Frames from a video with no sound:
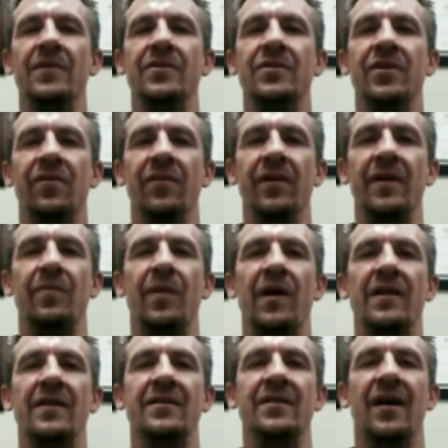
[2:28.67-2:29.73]
Generally, by
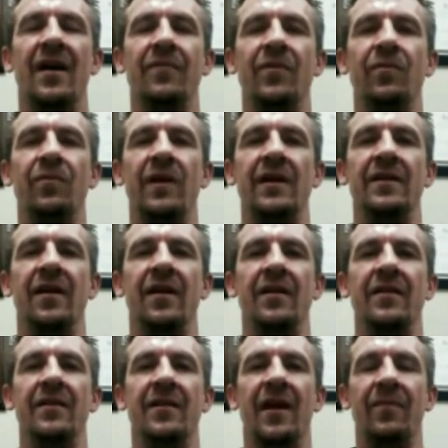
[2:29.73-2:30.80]
the time that we get done
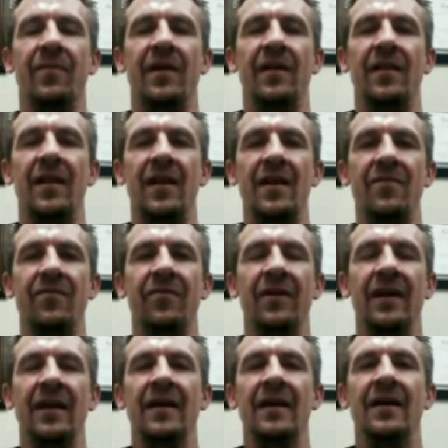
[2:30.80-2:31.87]
and the time they leave,
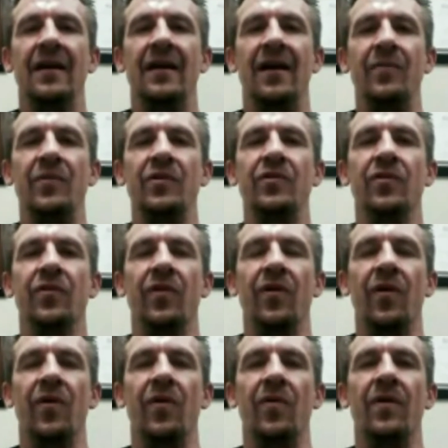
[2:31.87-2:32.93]
you'll
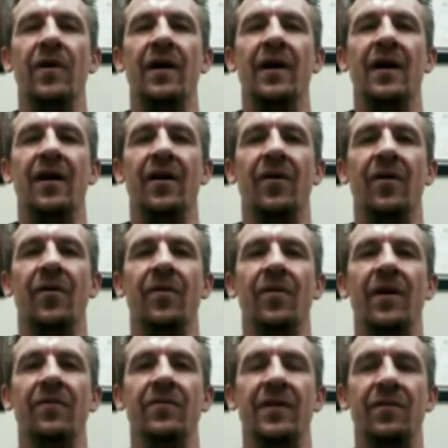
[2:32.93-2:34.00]
know how
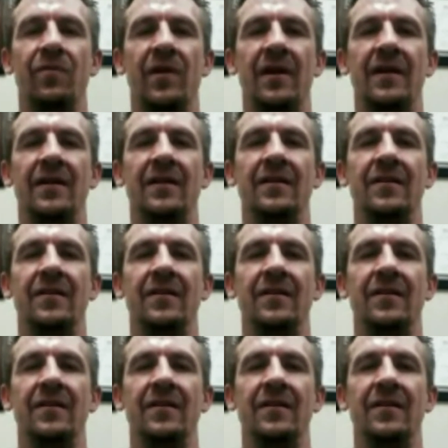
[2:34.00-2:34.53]
everything went.